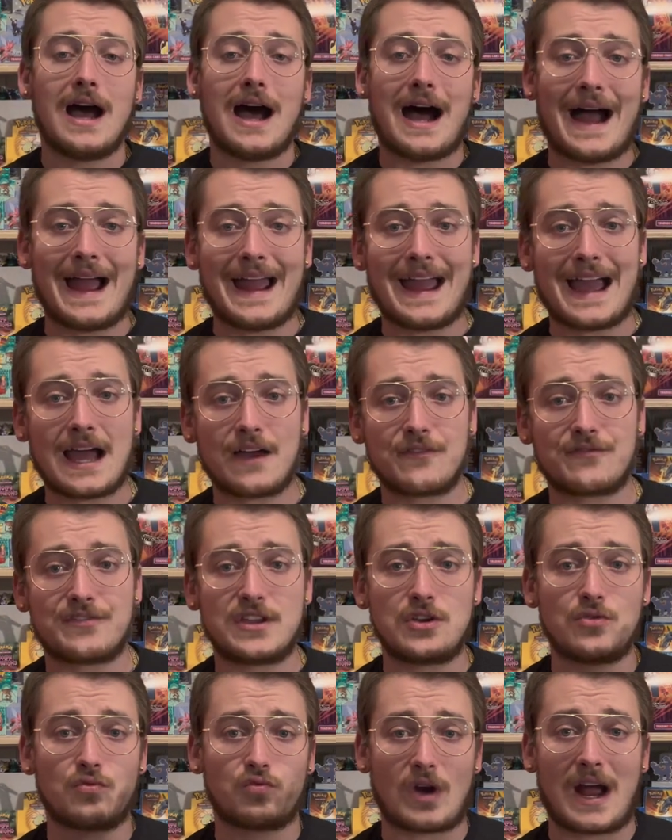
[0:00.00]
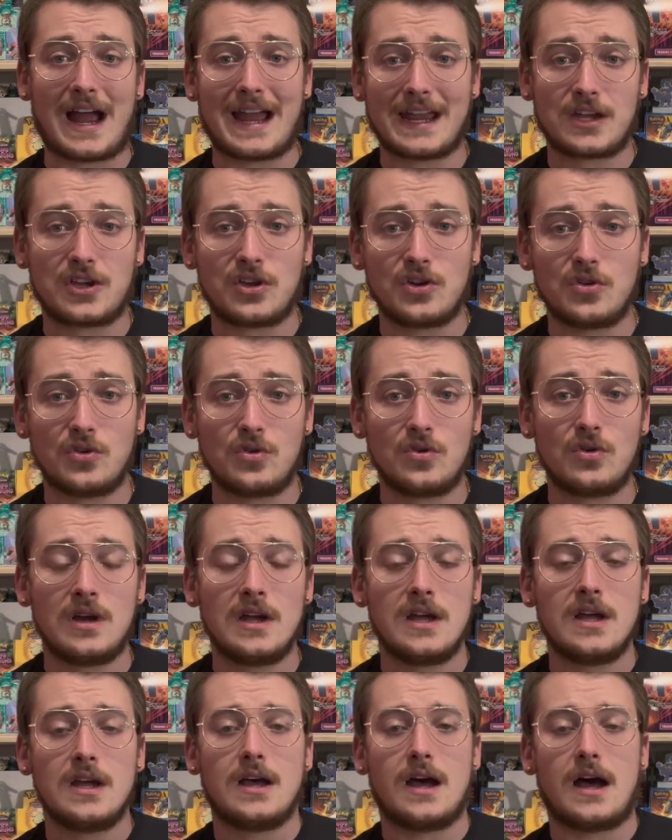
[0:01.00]
I have the Raikou
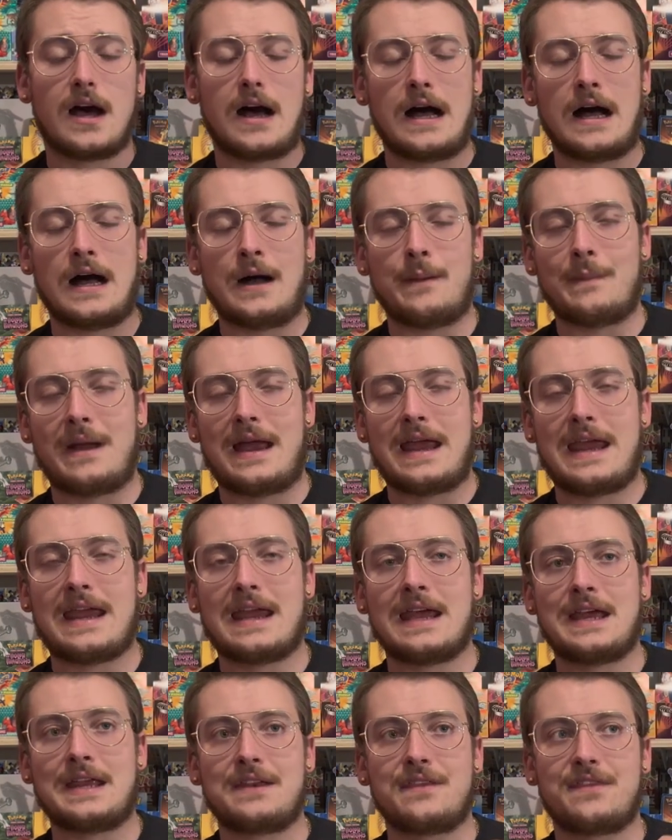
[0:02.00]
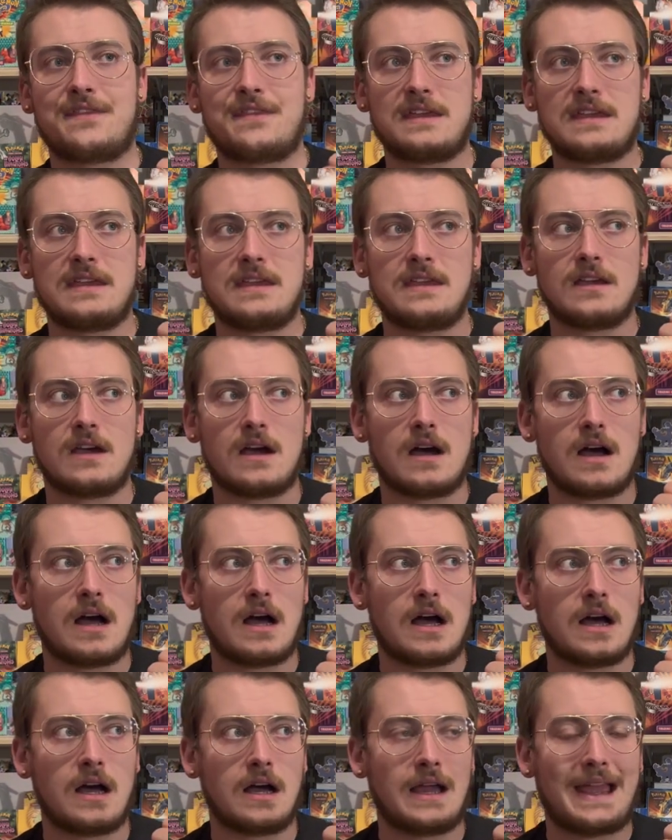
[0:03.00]
um, and the
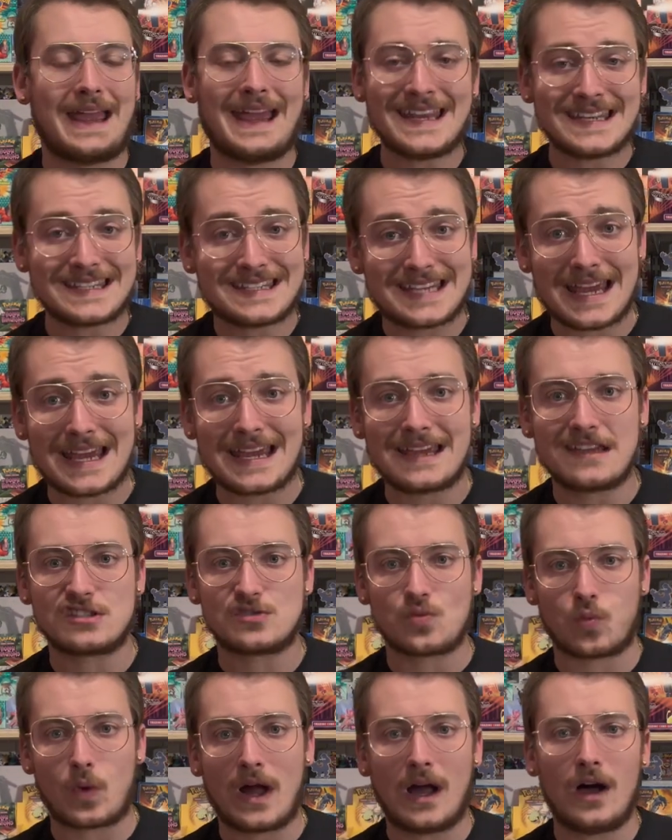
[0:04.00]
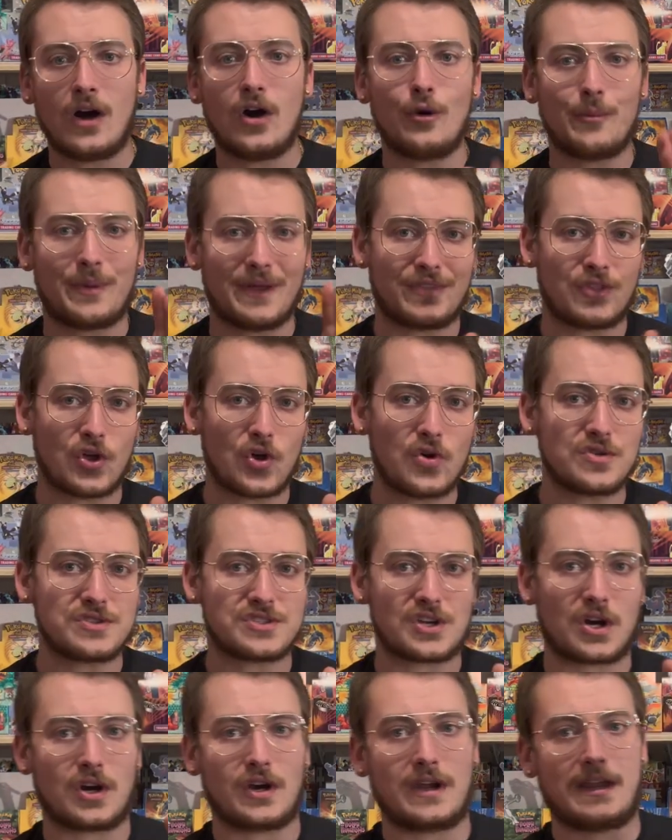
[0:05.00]
uh, Entei as well, but
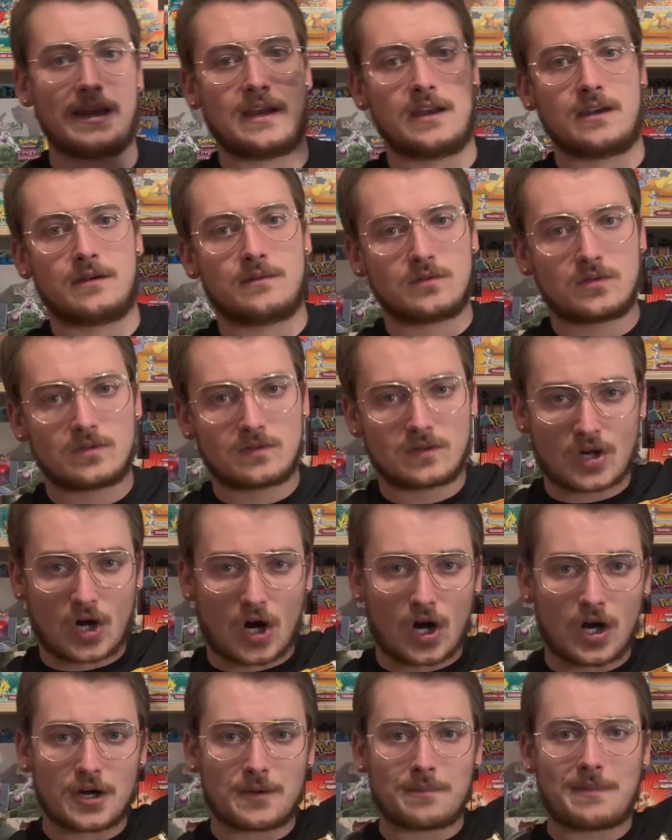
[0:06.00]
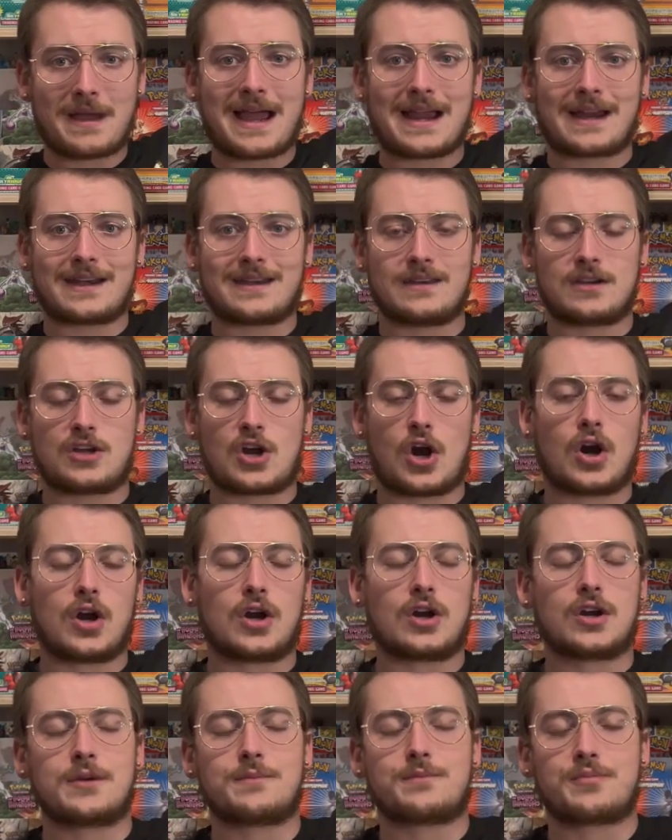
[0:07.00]
those are in card mag
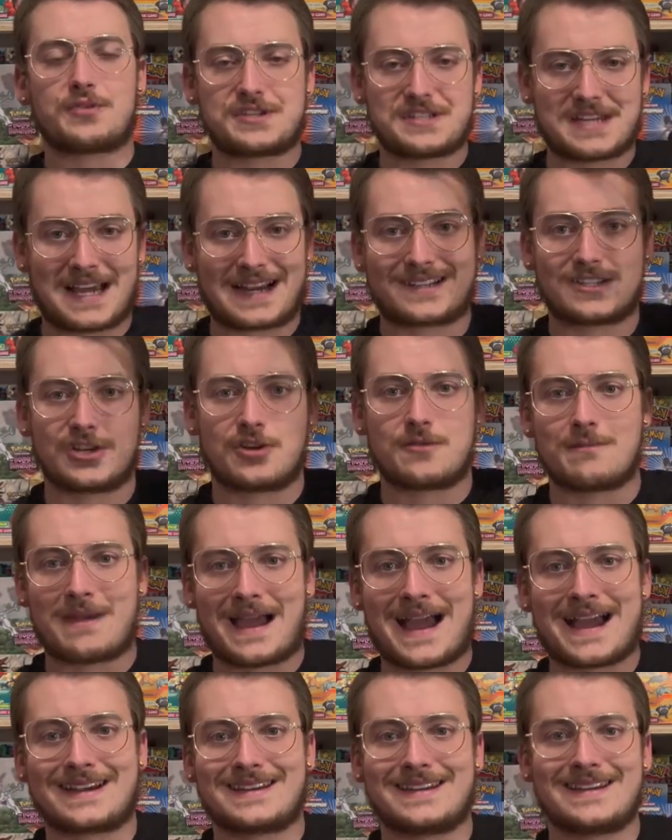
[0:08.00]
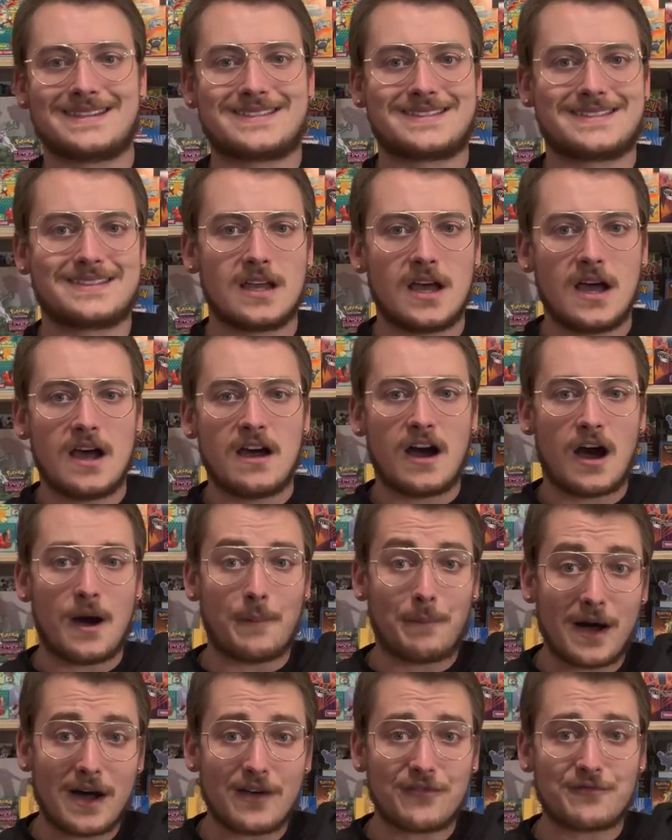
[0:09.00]
card protector magnets
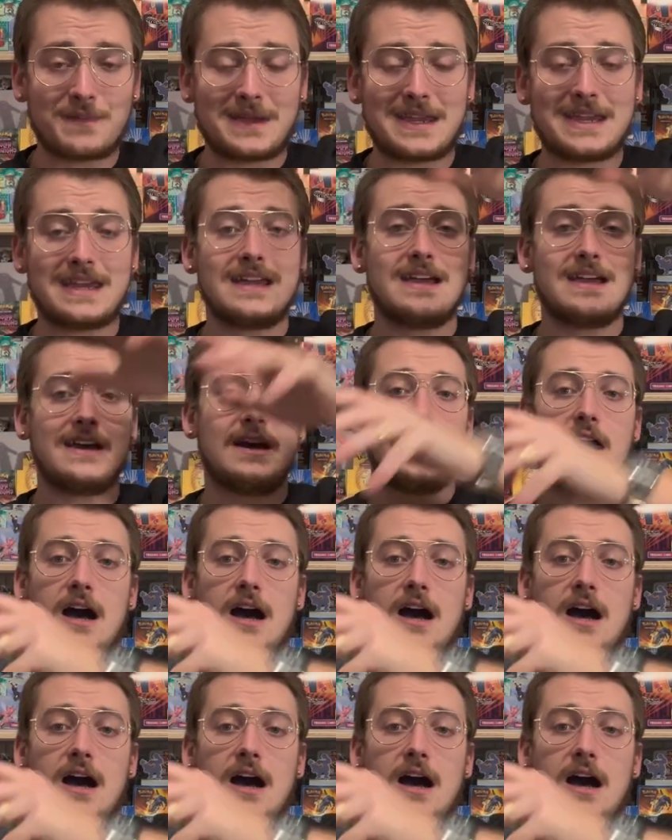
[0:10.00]
above me.